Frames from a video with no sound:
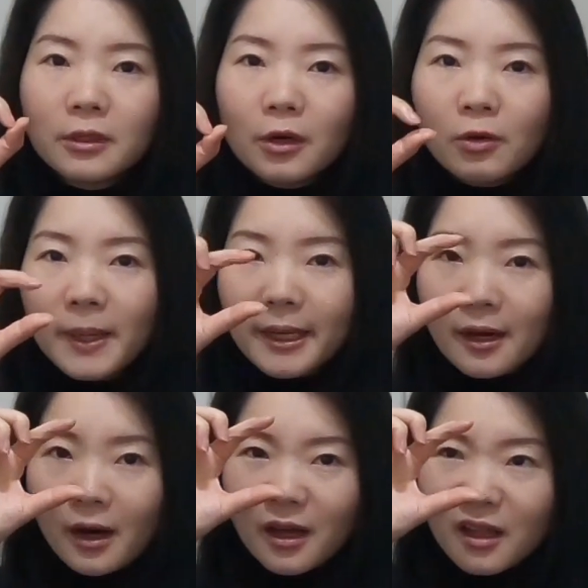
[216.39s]
Oh my
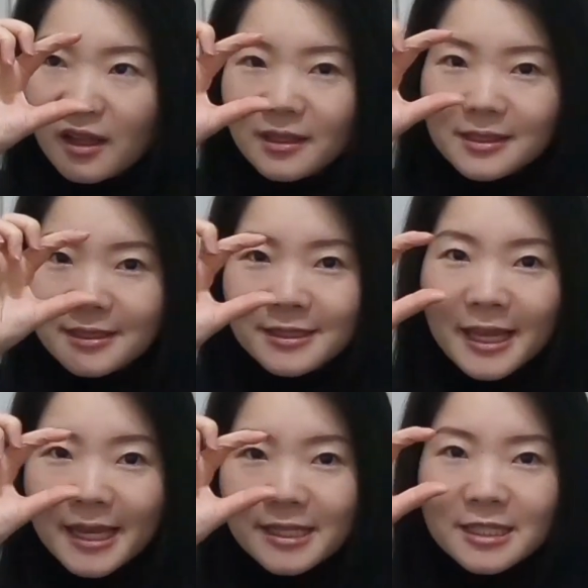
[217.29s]
god,
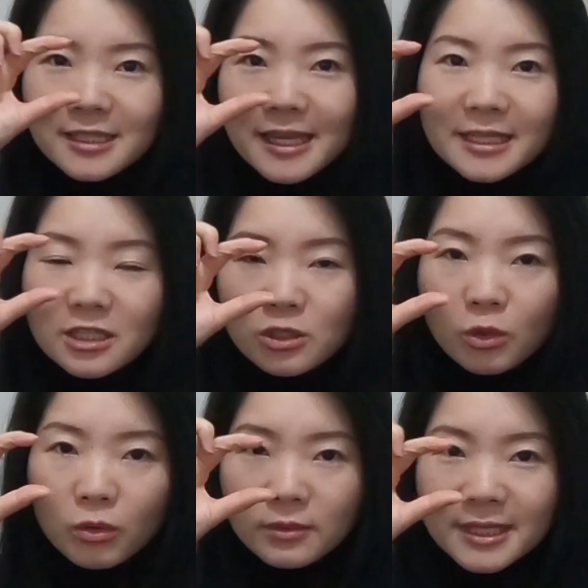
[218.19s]
this
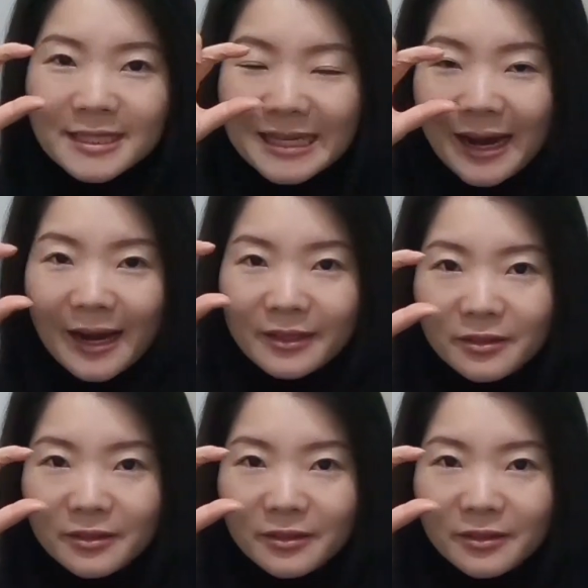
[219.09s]
tall, this high.